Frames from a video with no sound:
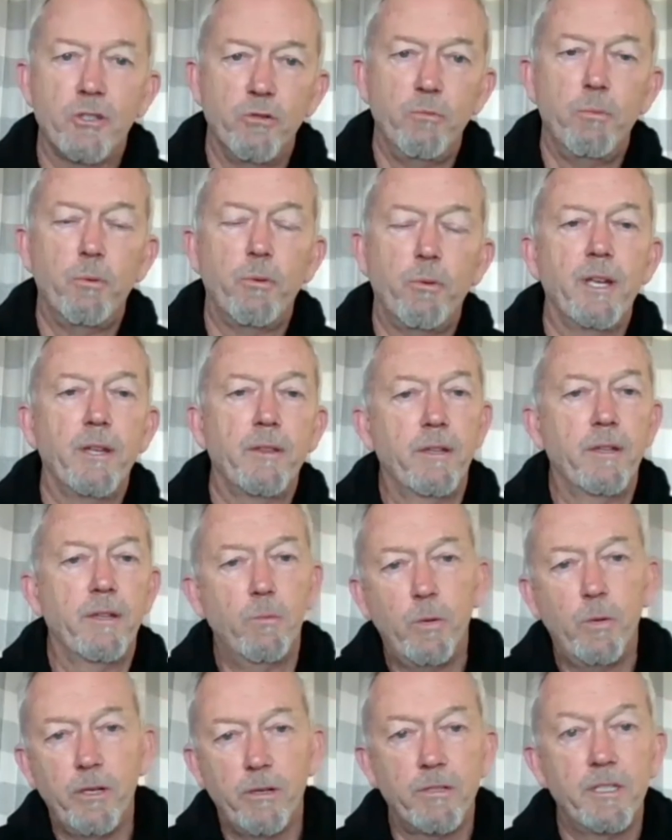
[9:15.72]
breath and
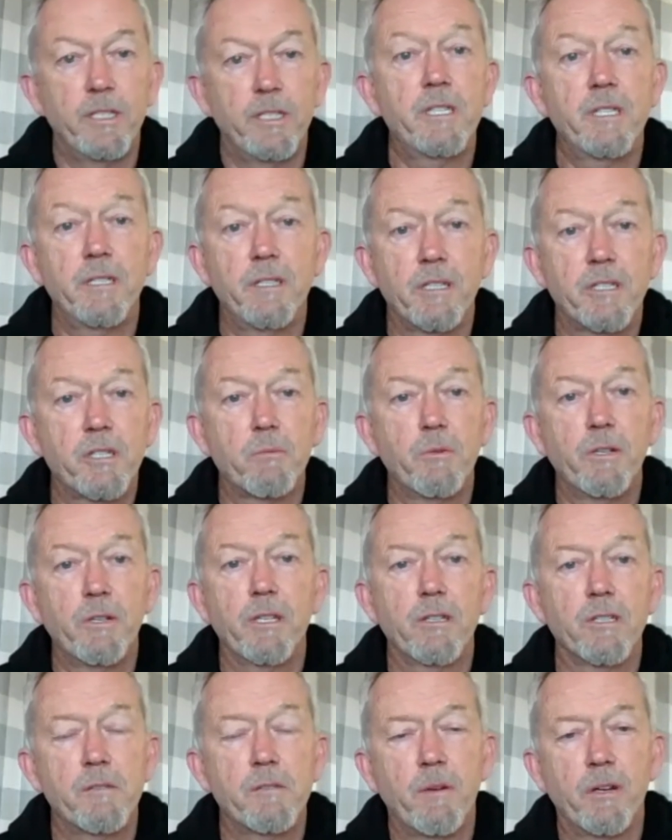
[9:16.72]
where it is in the swing,
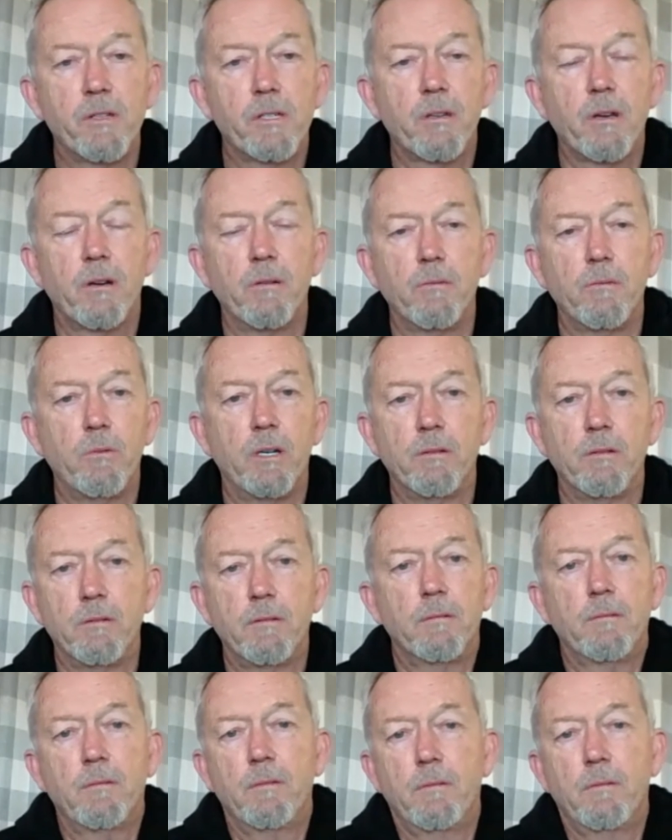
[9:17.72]
because most
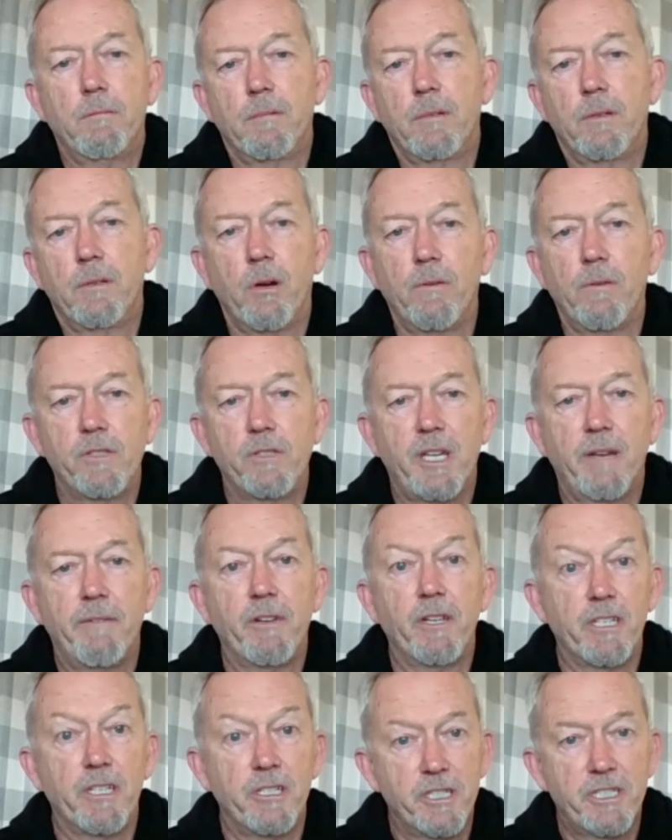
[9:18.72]
golfers
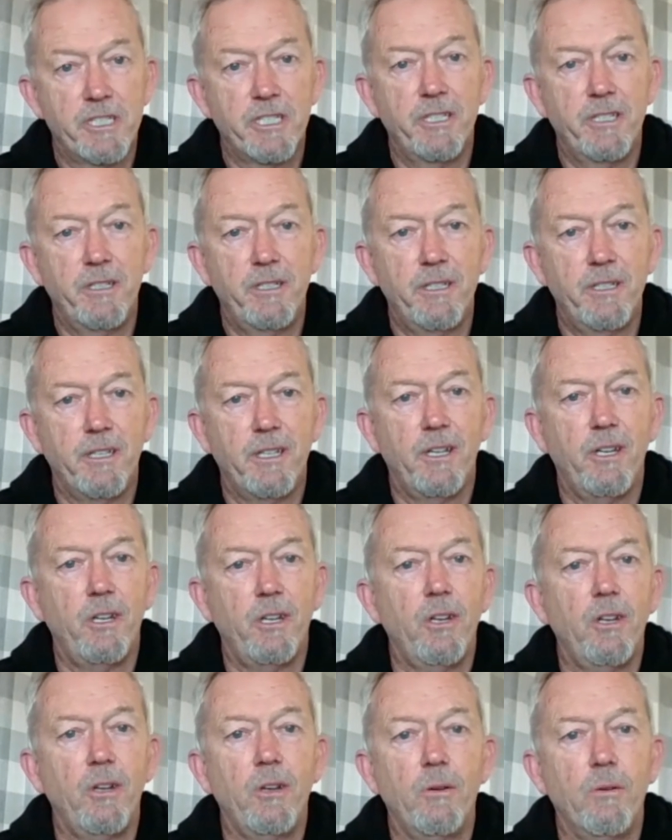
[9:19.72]
haven't considered
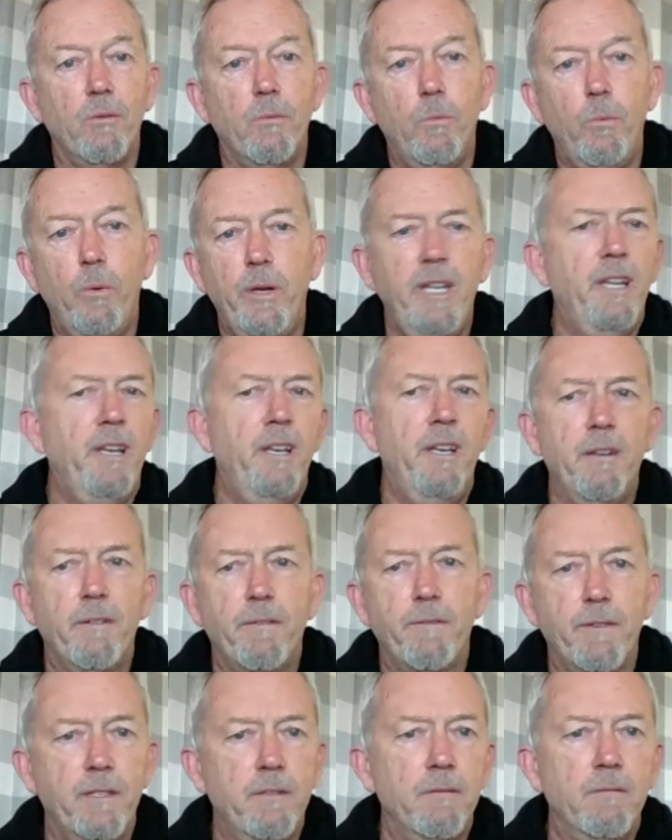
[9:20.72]
when and
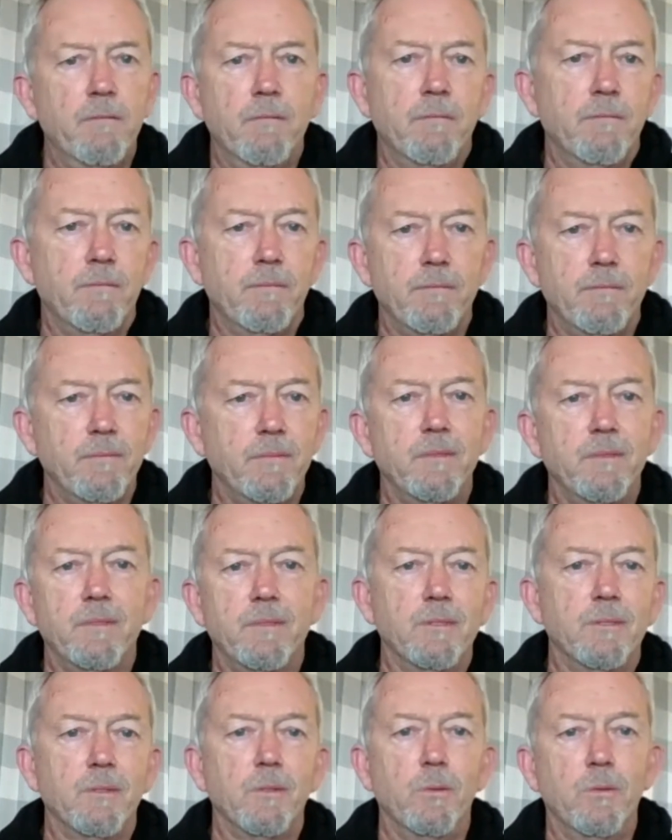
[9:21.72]
if and
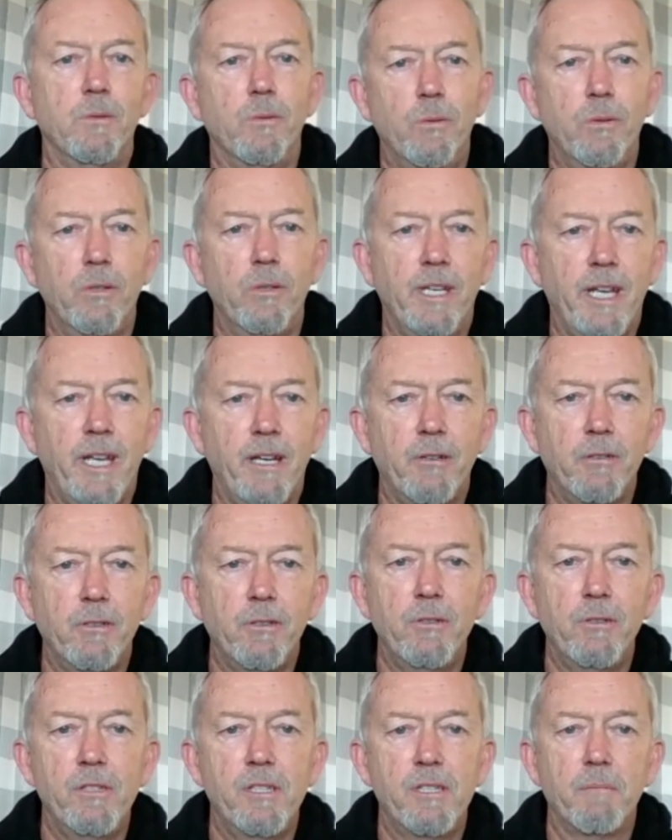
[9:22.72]
all the
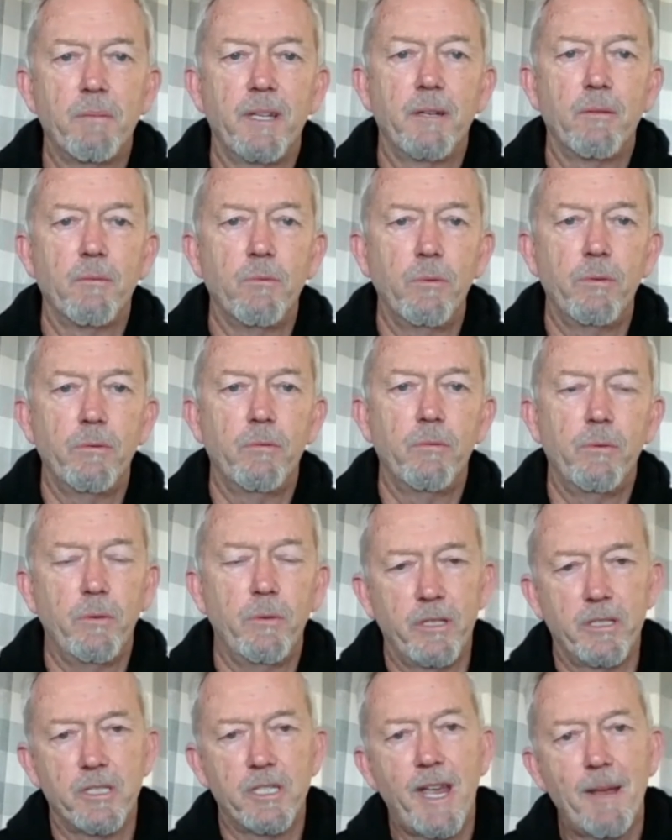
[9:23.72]
how-dos about where
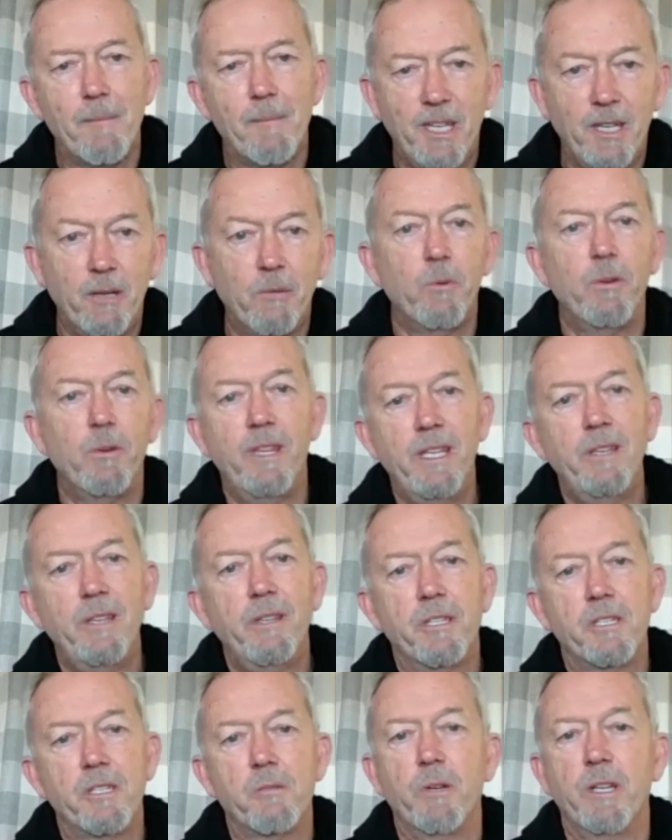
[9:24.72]
it's happening within the
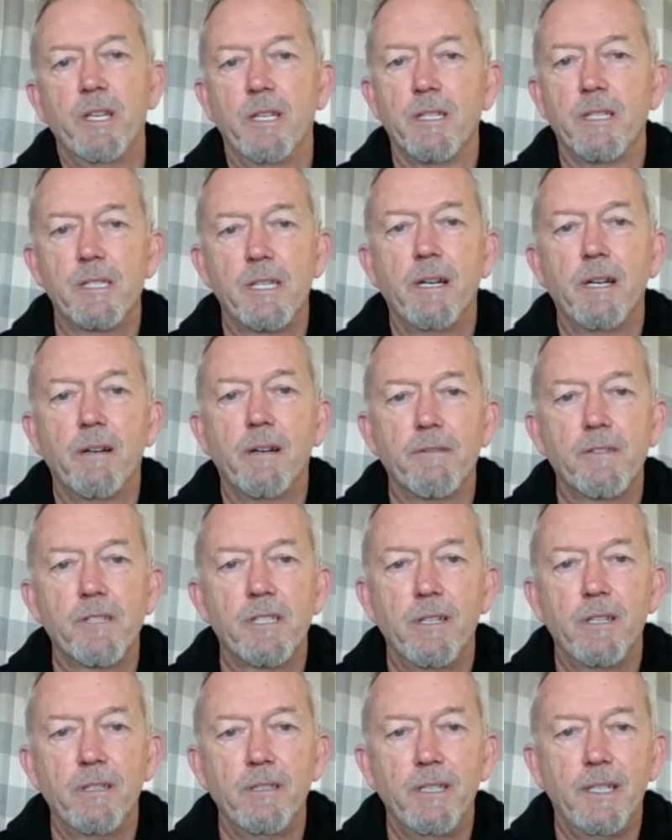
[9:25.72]
swing itself.
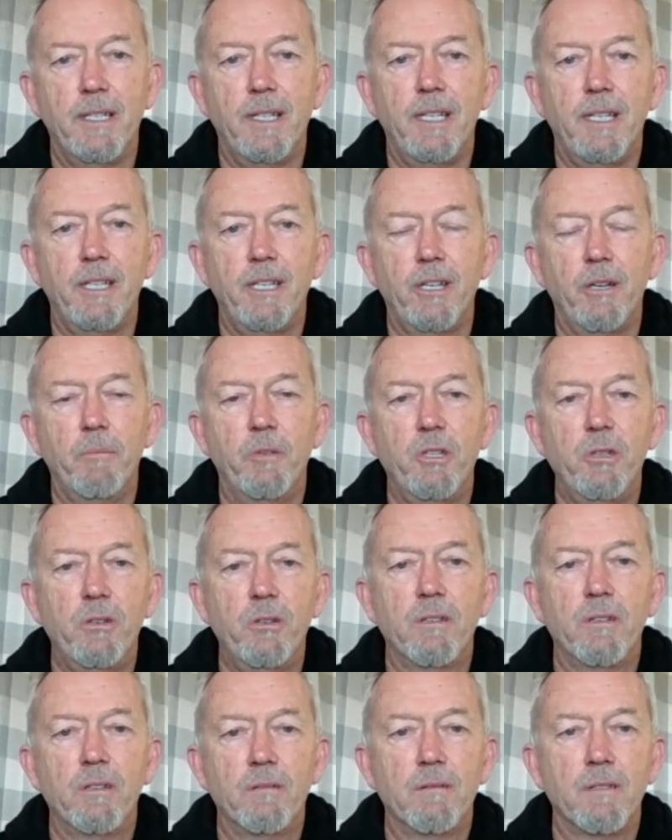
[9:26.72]
So, you
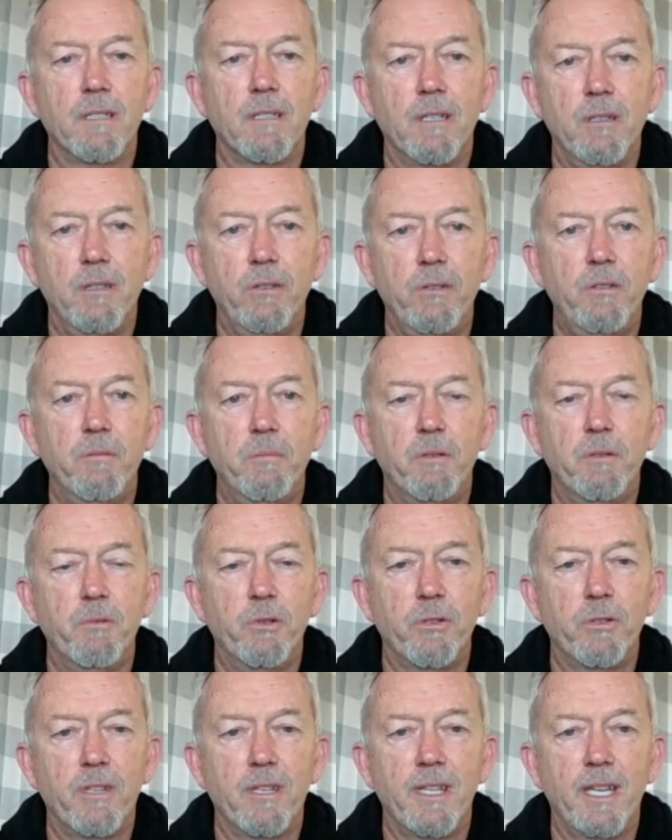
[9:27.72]
can allude a bit
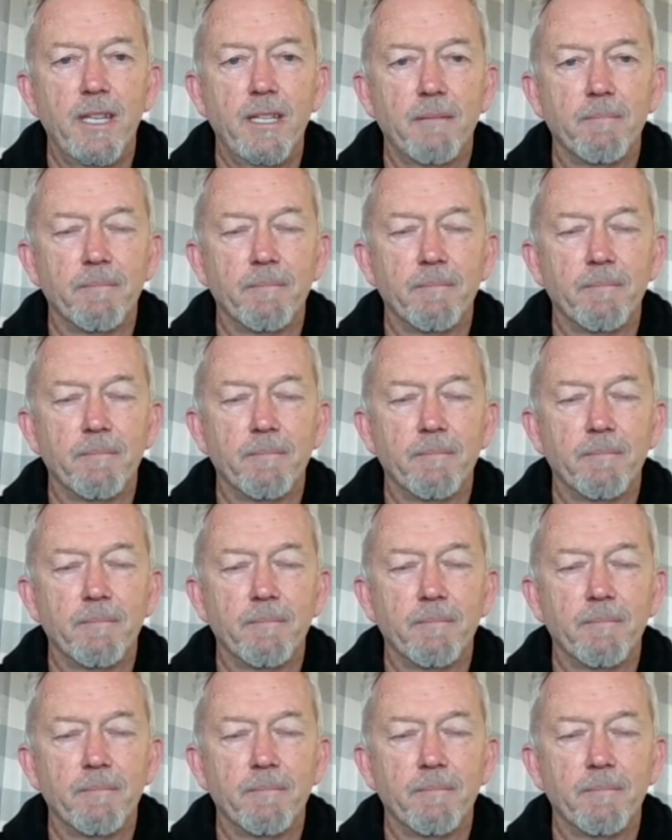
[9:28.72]
more to that.